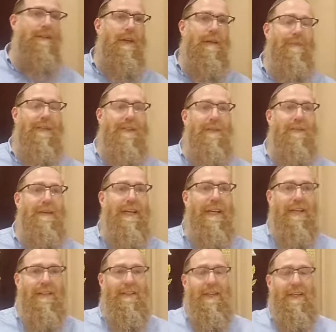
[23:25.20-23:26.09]
done by somebody
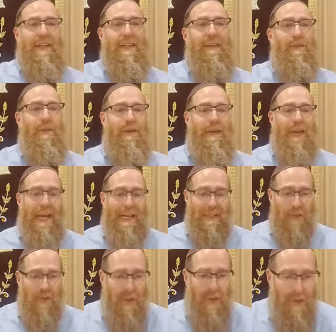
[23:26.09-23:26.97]
else, and he will
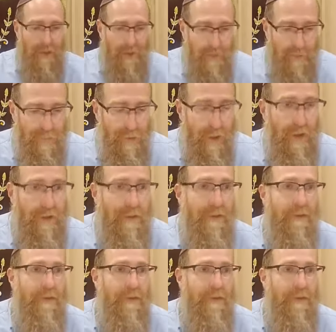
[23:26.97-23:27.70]
catch the blood.